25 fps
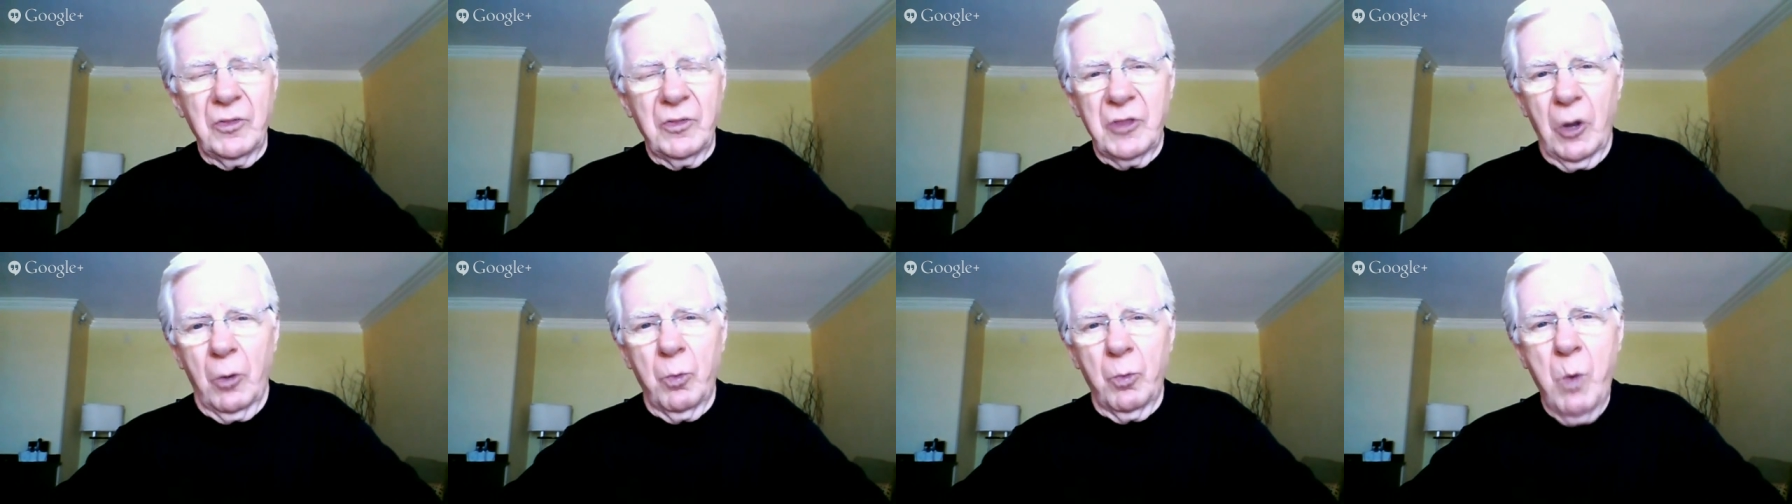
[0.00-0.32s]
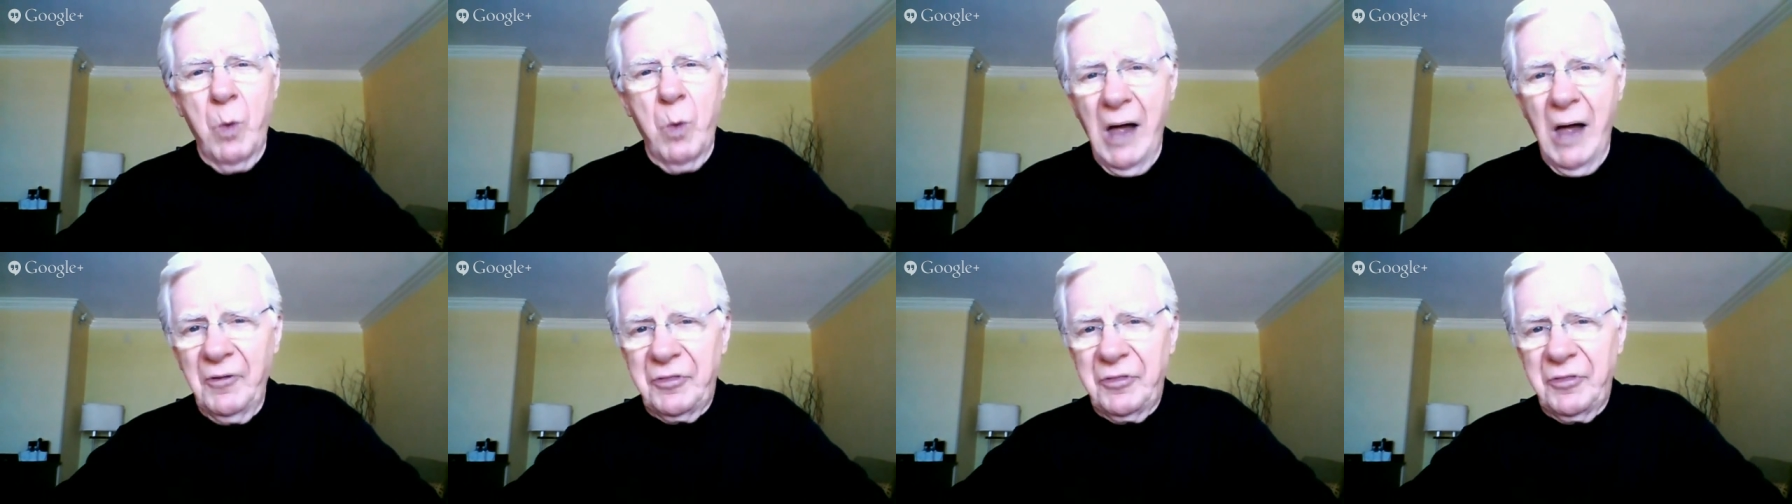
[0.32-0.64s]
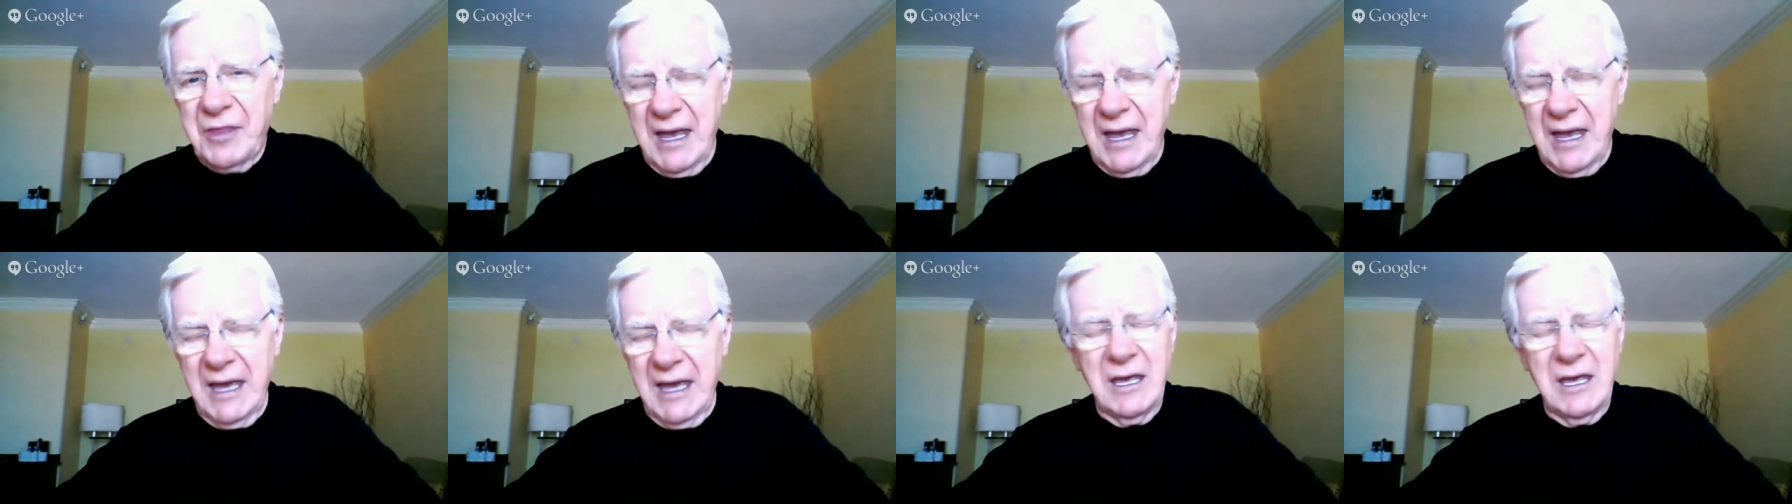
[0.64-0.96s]
The
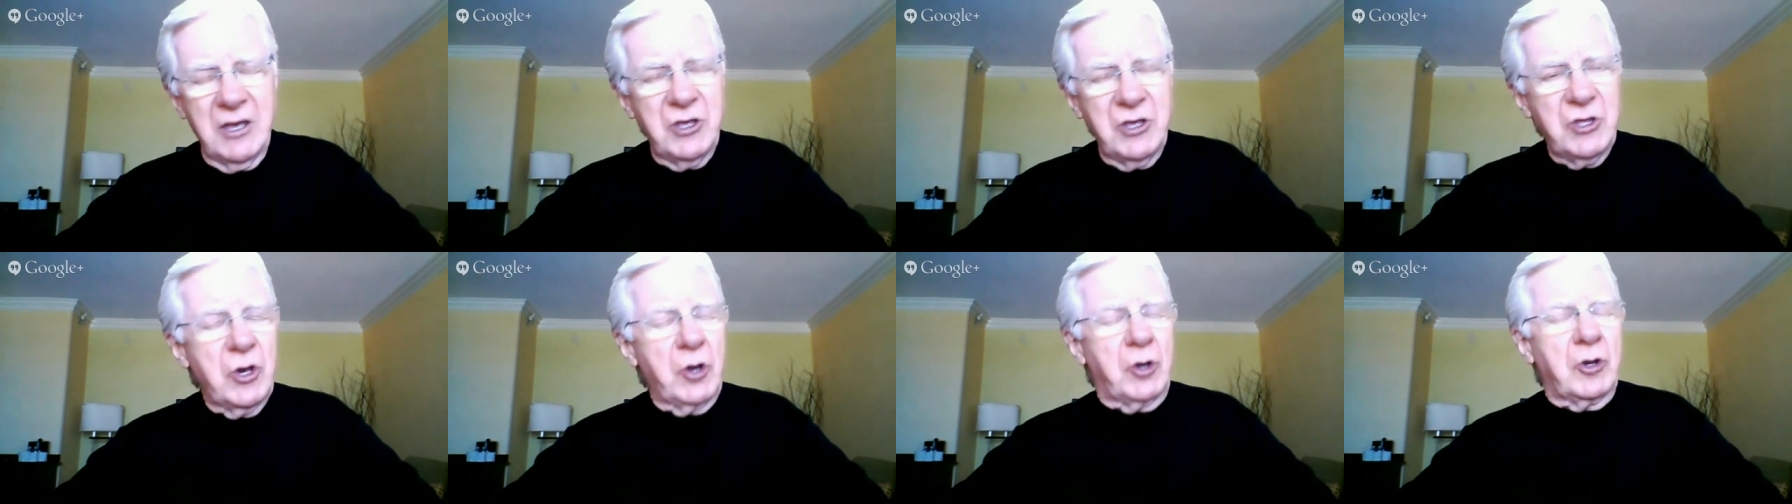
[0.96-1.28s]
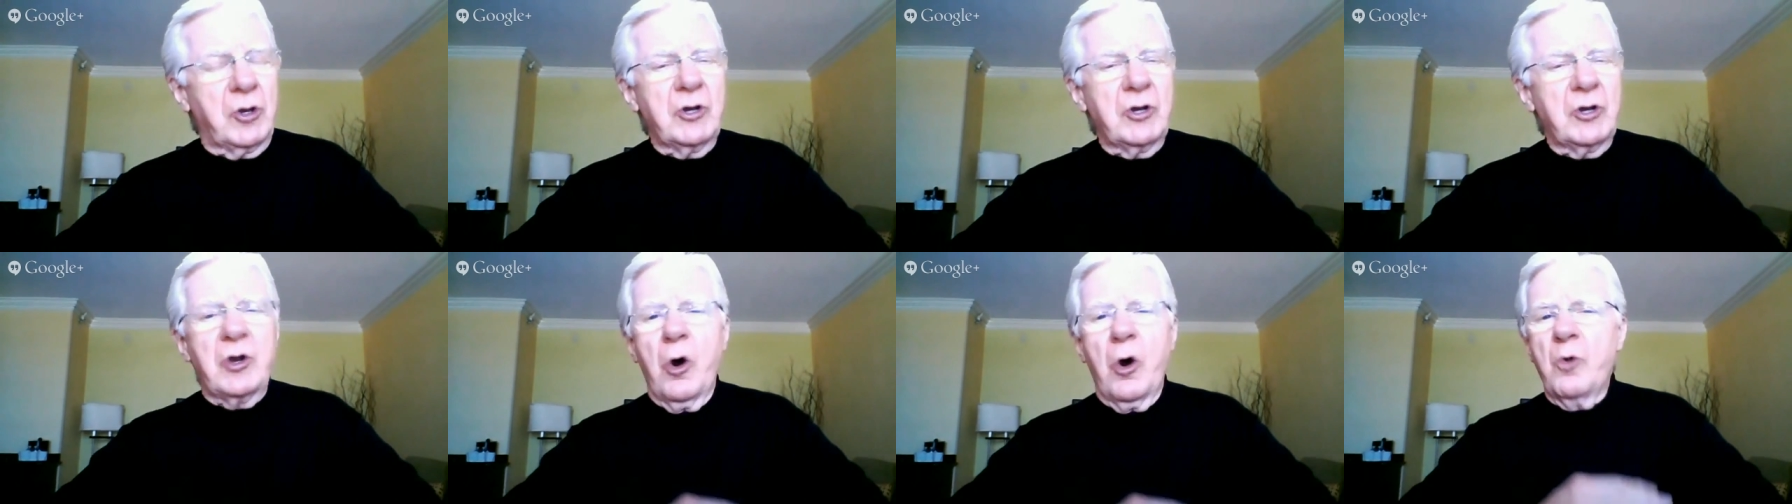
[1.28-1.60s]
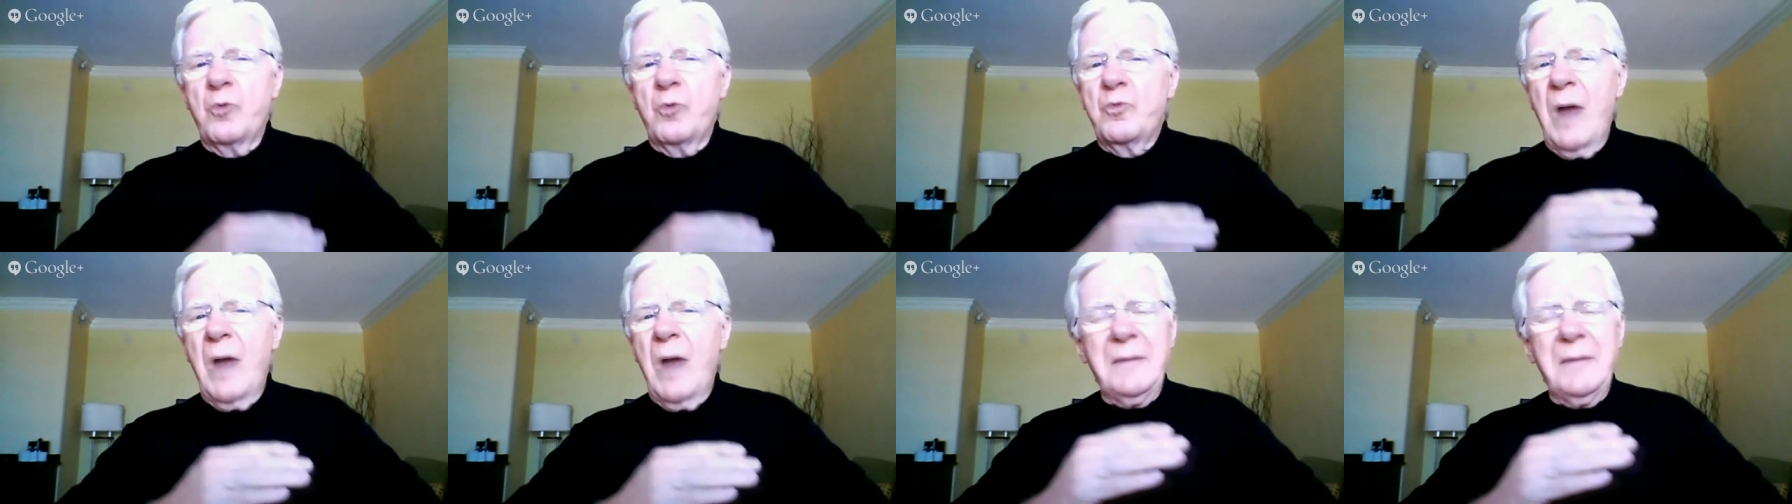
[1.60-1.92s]
wealthy, you can
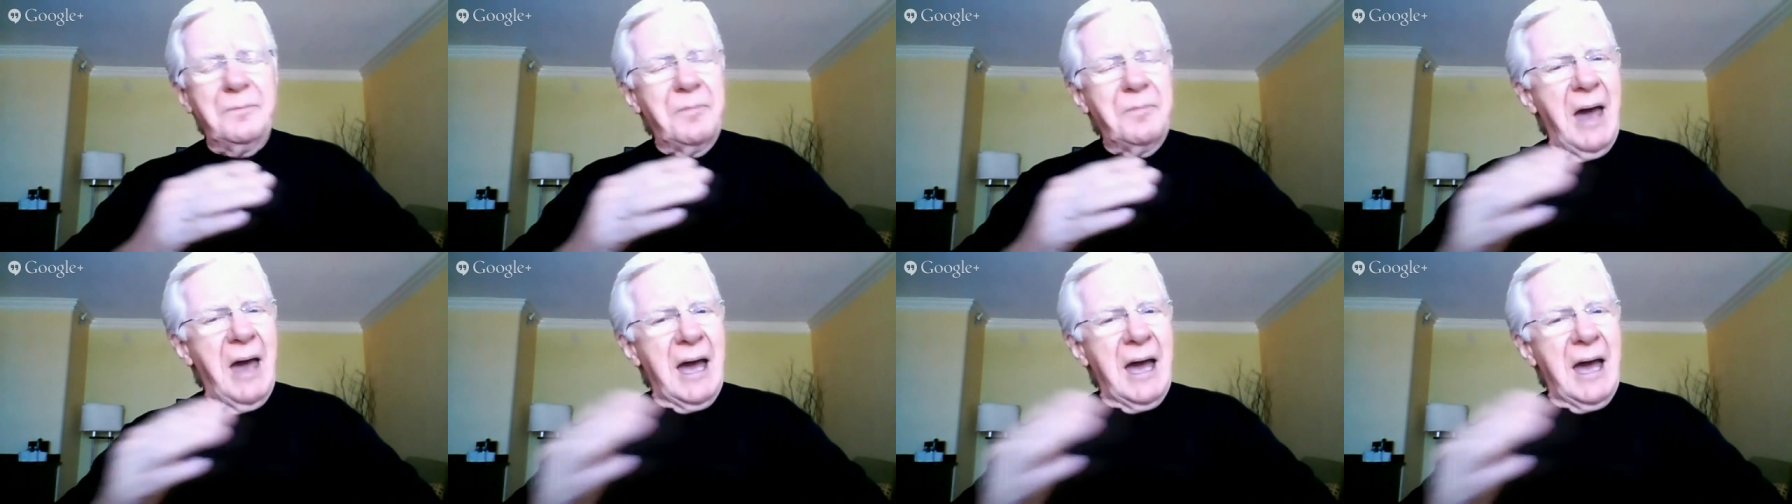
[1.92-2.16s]
go right